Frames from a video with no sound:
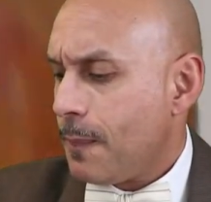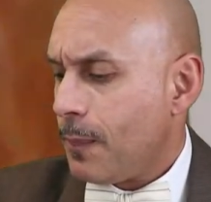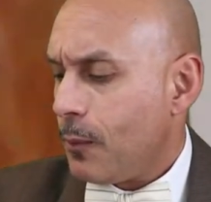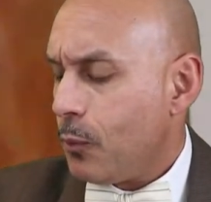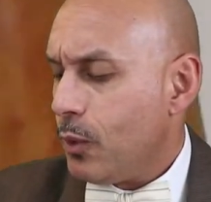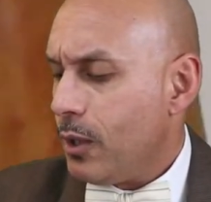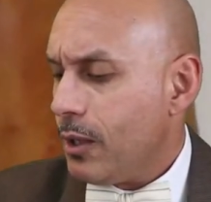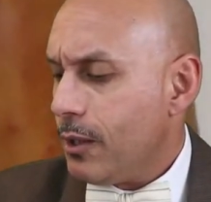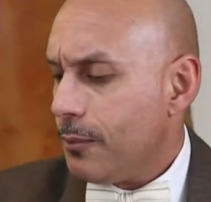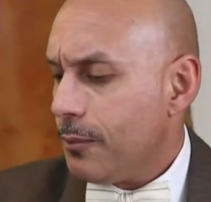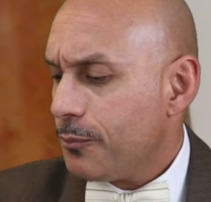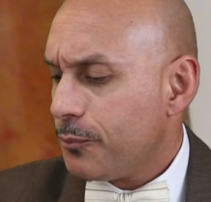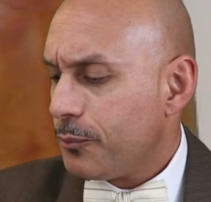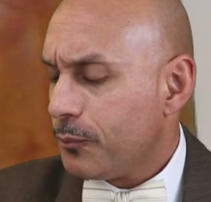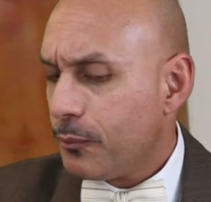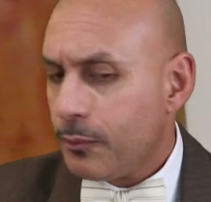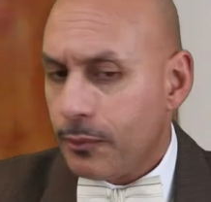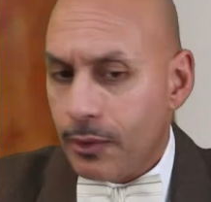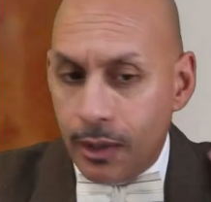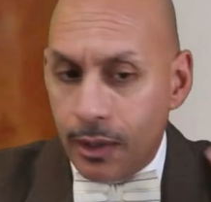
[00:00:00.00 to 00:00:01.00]
Well,
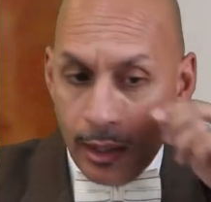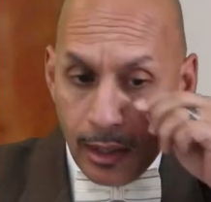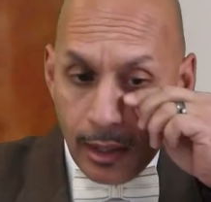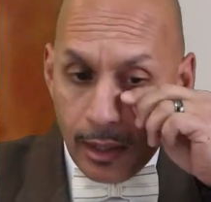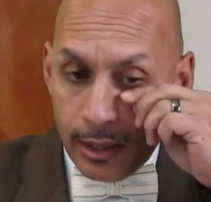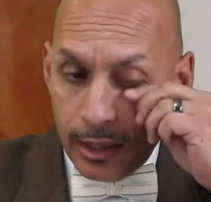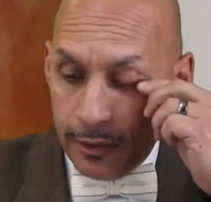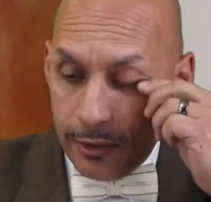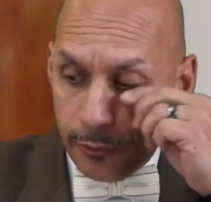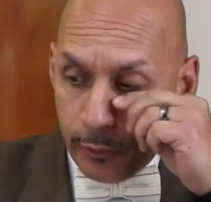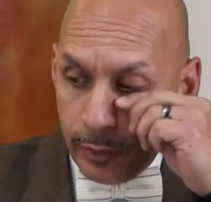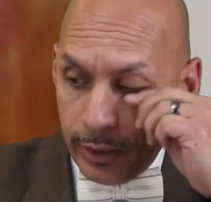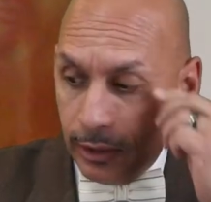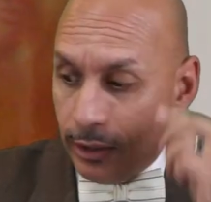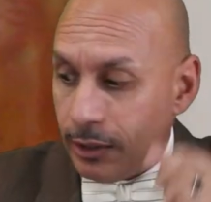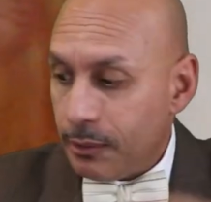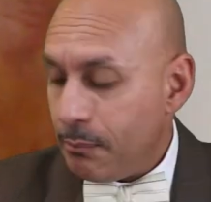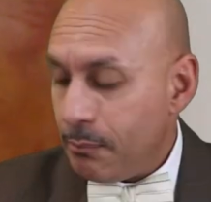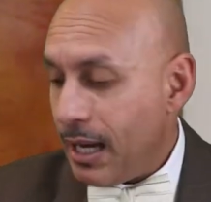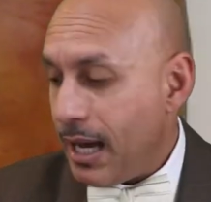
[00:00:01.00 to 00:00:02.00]
if we
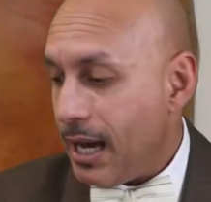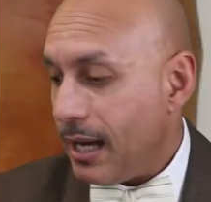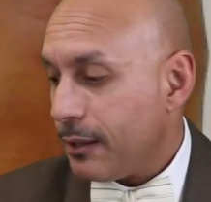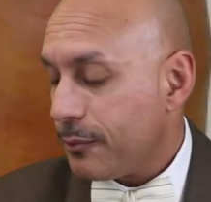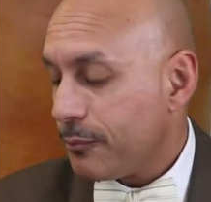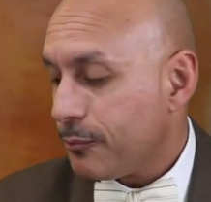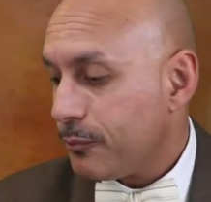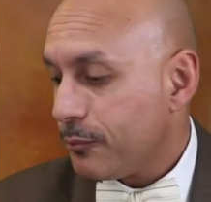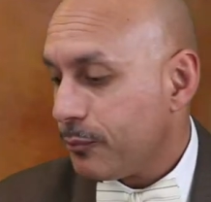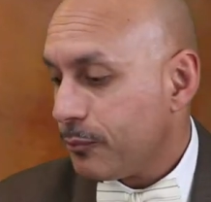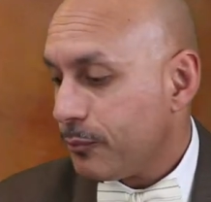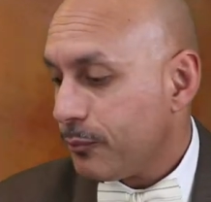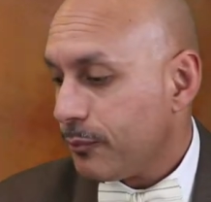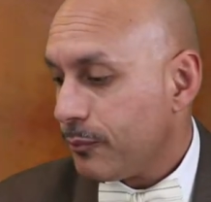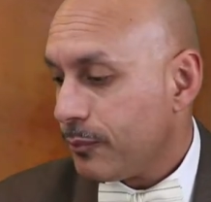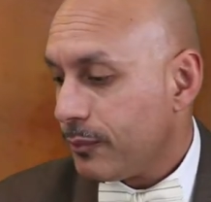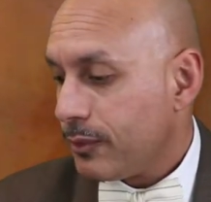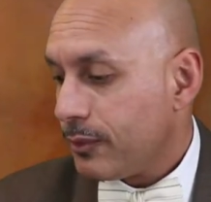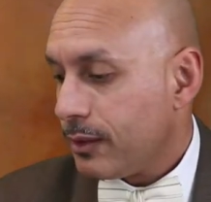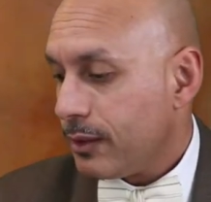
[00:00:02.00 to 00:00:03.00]
look back
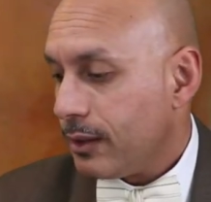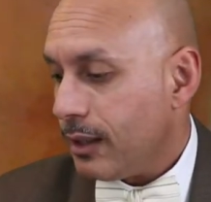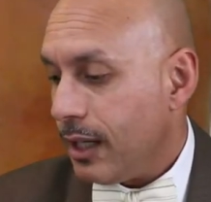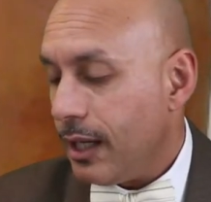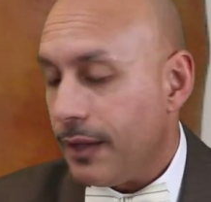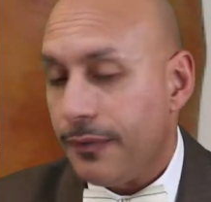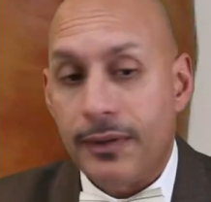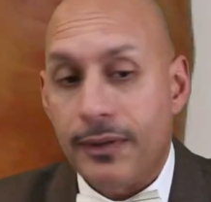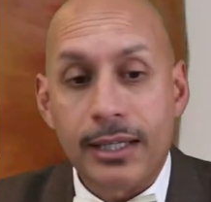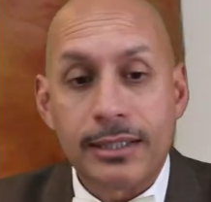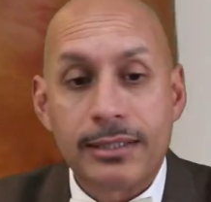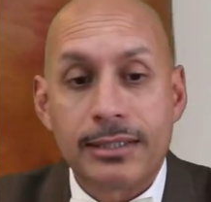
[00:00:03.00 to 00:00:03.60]
at that